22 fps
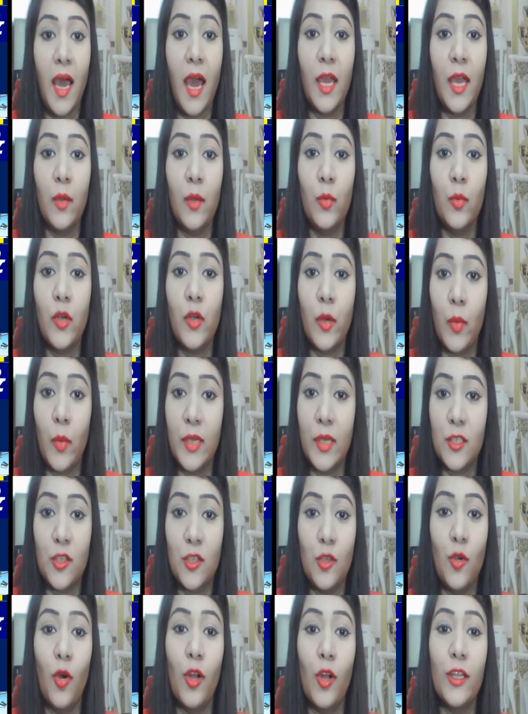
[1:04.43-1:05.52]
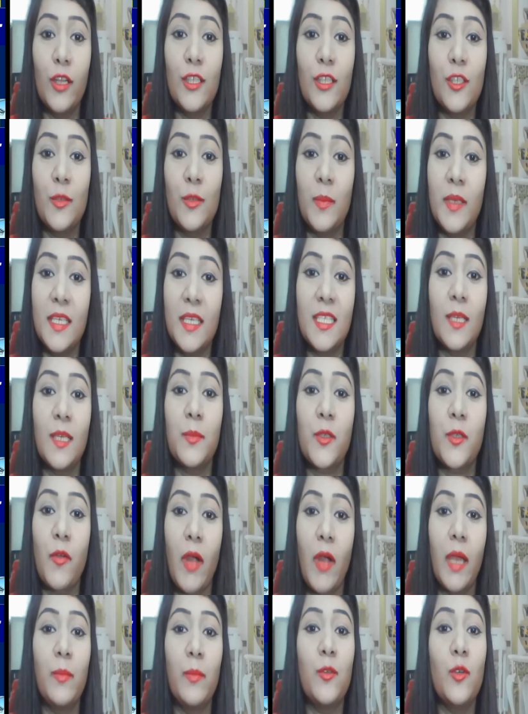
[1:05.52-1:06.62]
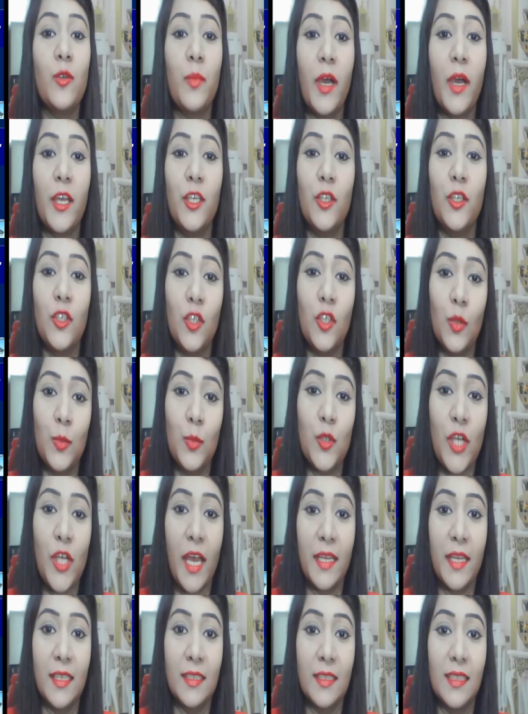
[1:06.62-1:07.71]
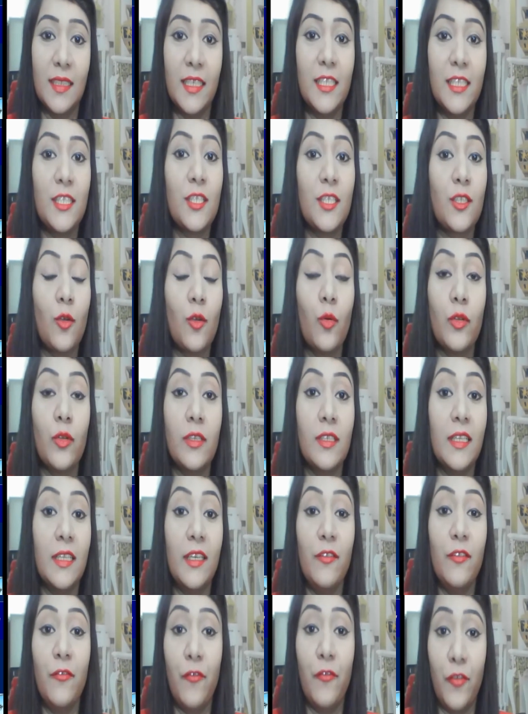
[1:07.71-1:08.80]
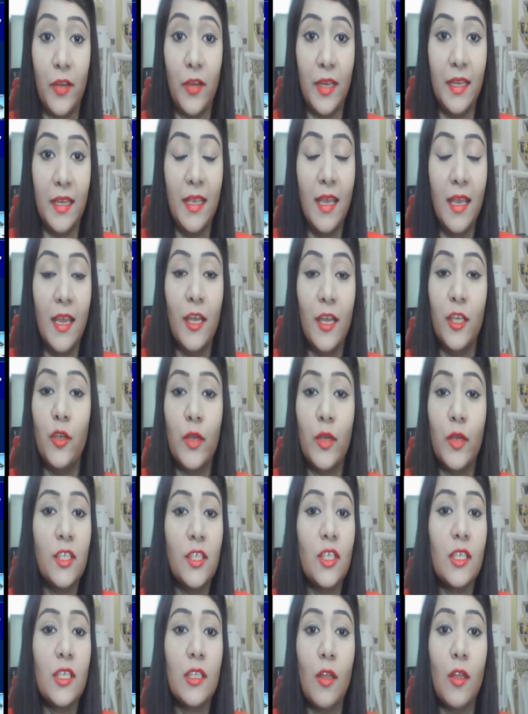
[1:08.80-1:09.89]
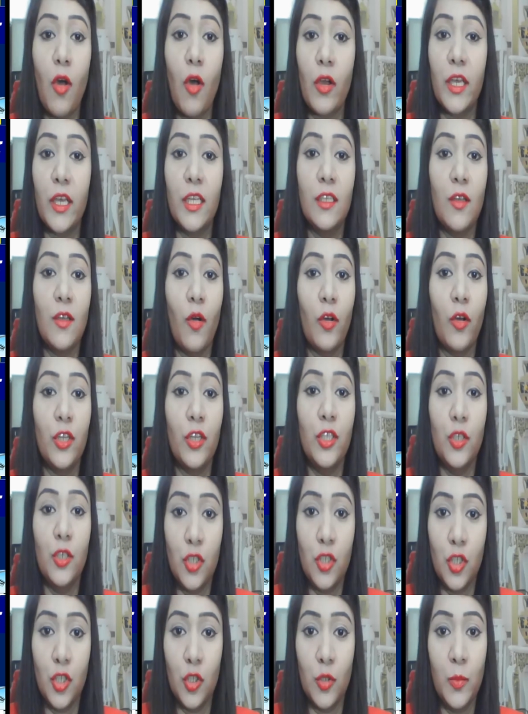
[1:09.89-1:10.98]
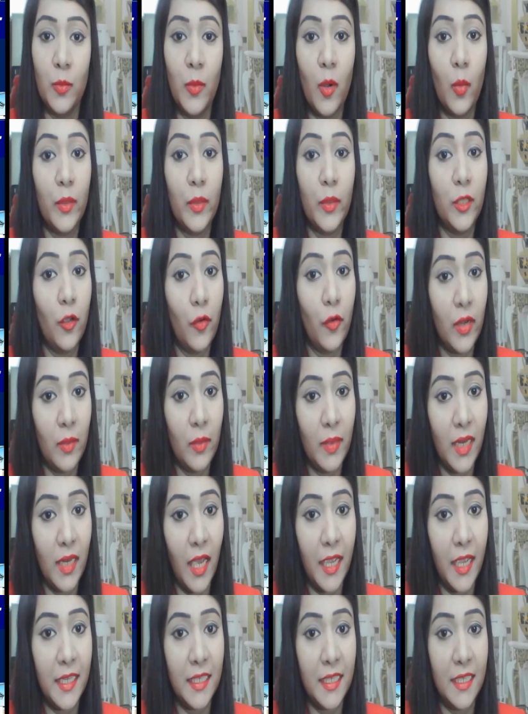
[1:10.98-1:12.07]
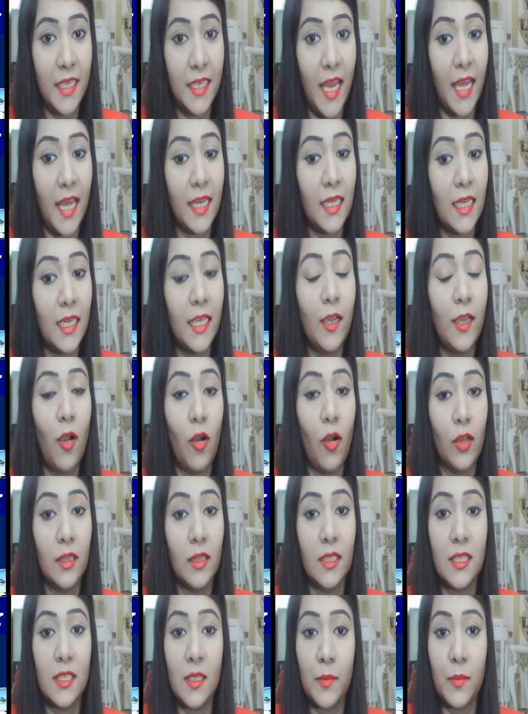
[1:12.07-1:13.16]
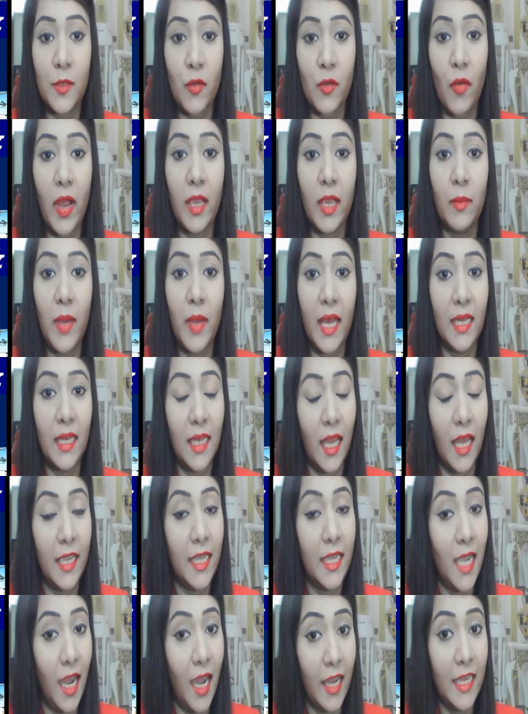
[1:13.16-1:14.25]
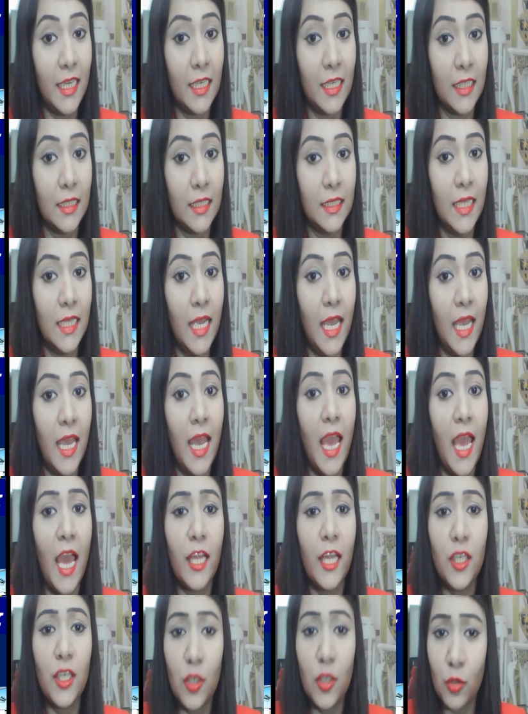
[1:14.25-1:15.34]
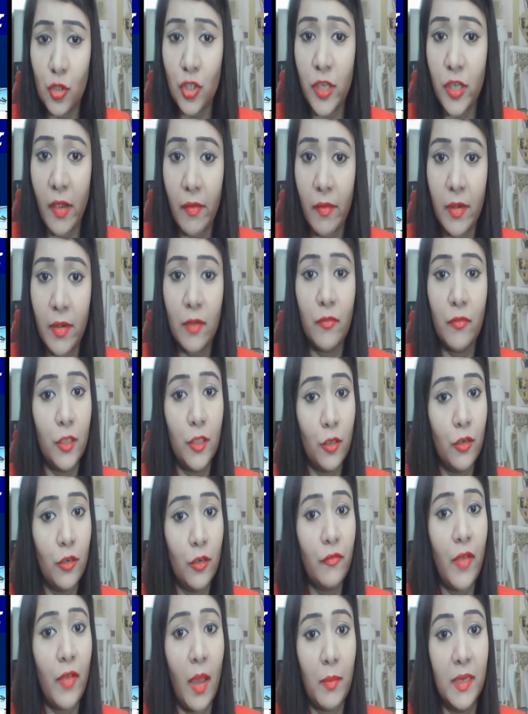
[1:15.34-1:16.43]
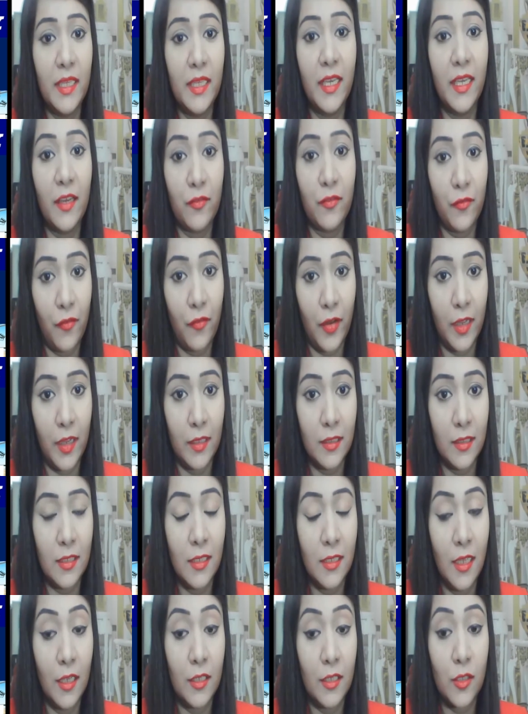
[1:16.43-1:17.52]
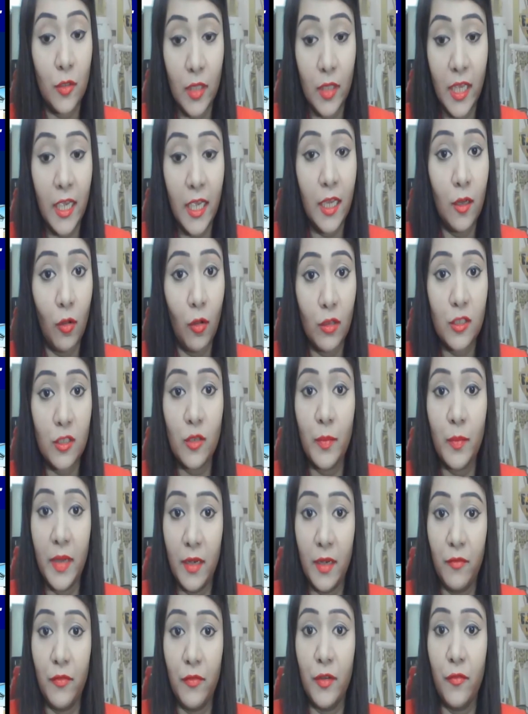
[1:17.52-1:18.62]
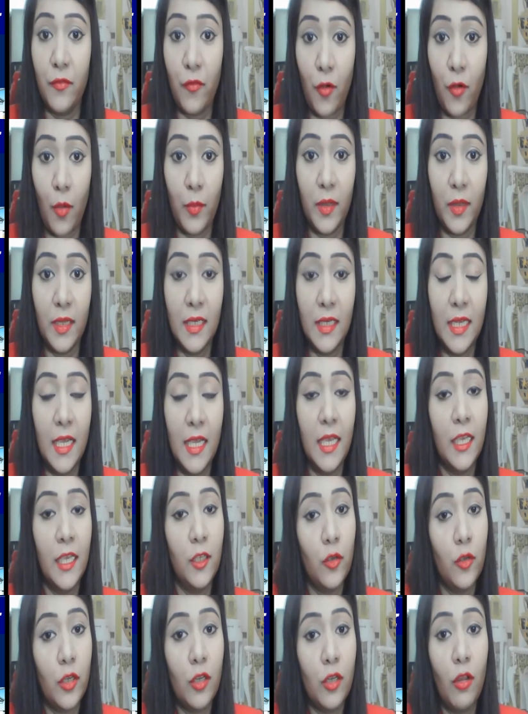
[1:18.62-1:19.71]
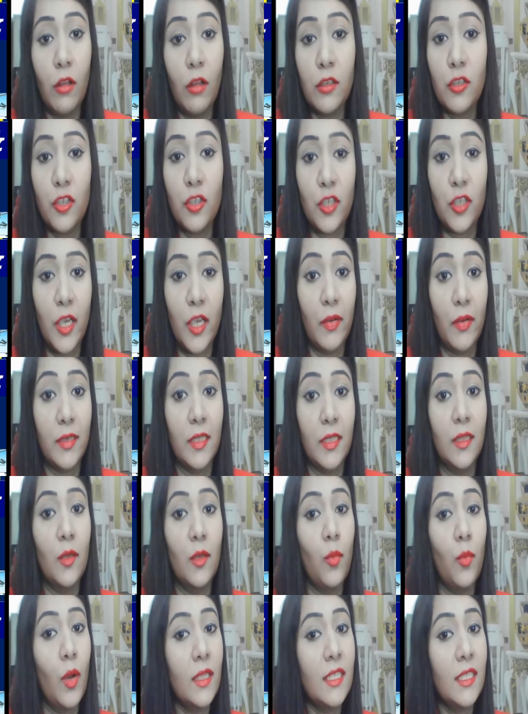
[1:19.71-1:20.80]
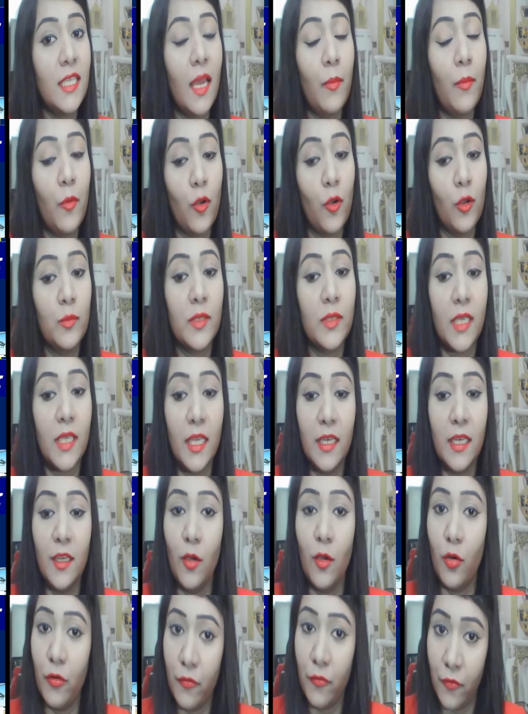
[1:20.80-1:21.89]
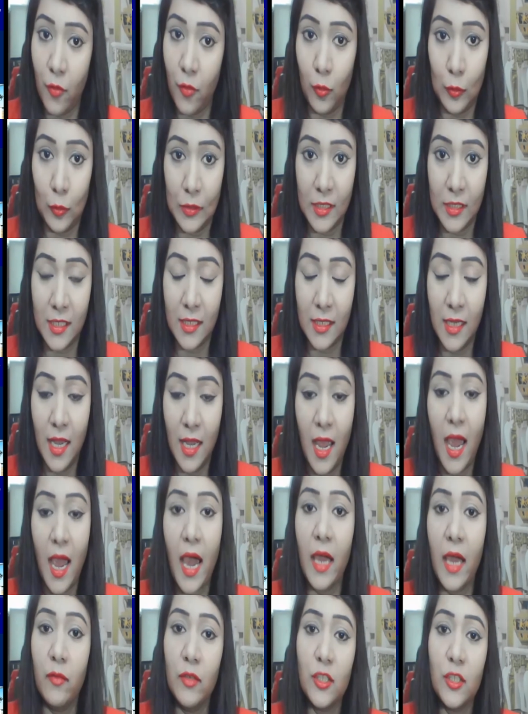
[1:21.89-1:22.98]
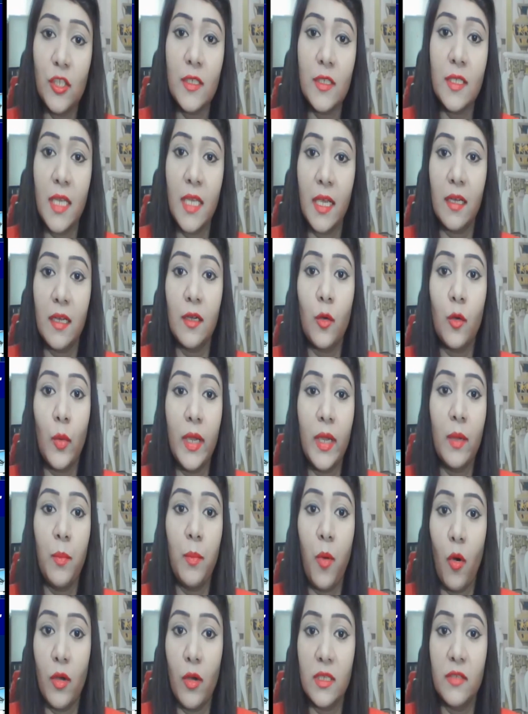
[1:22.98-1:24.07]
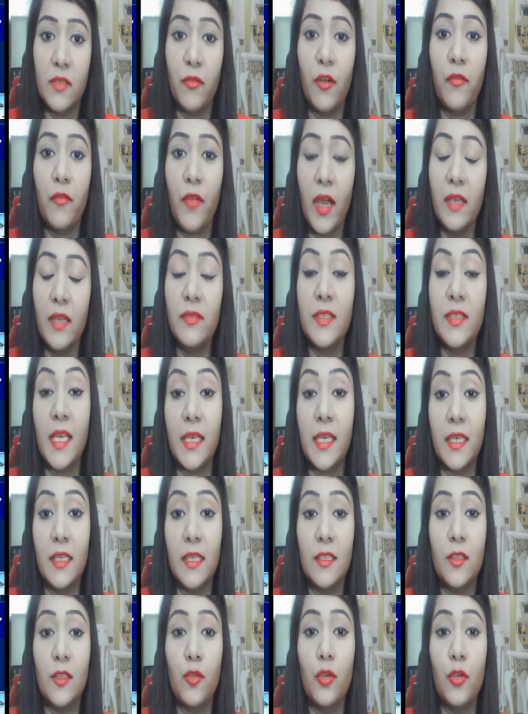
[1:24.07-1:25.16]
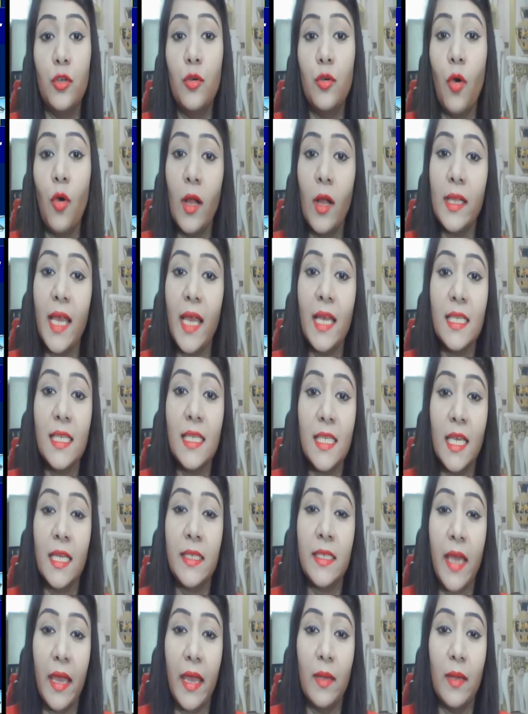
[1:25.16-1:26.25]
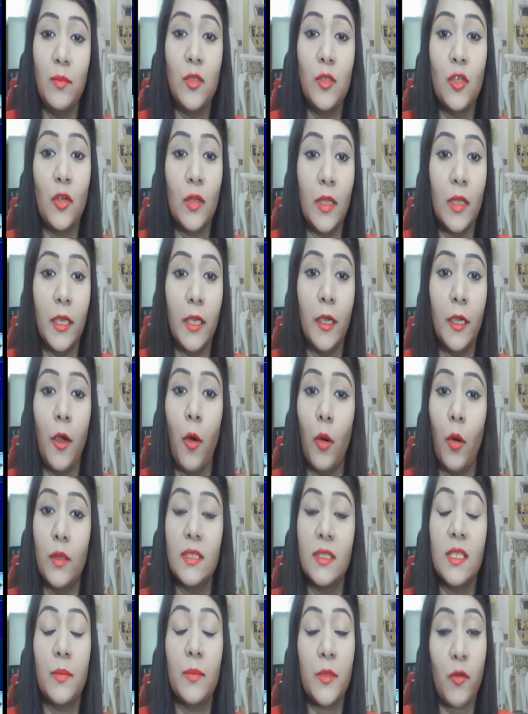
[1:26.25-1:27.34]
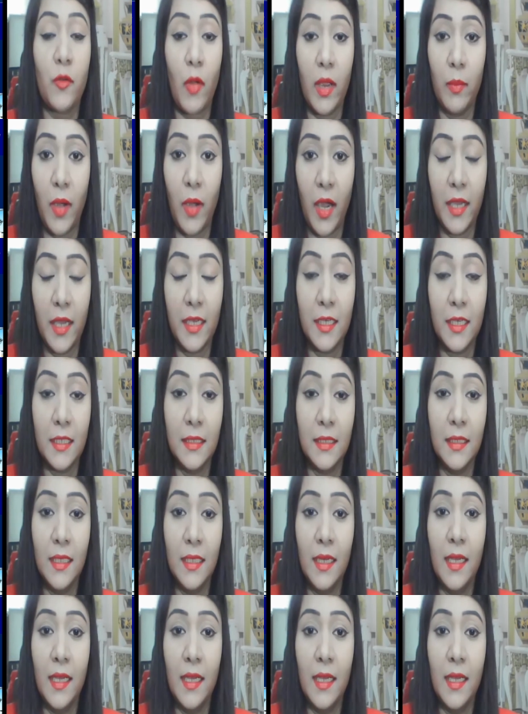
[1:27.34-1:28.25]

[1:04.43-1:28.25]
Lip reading: I would request you all to please subscribe to my YouTube channel. It's totally free. You can just log in on YouTube with your email ID and click on the subscribe and like icon, and do share it with your family and friends so they can also benefit from it. You can also share it in the WhatsApp groups in your phones. I will just take a quick pause for 5 seconds so you all can take time to click on subscribe icon,